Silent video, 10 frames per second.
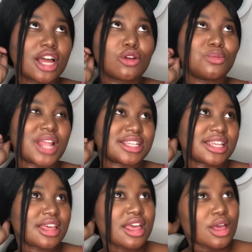
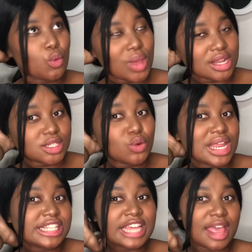lokumntase wena so
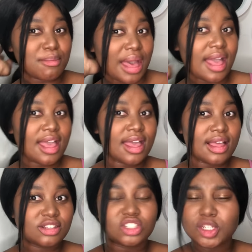unethemba
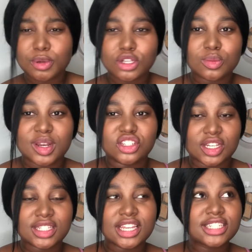just because me
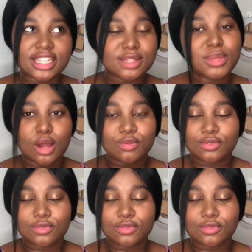rejected it doesn't mean I'm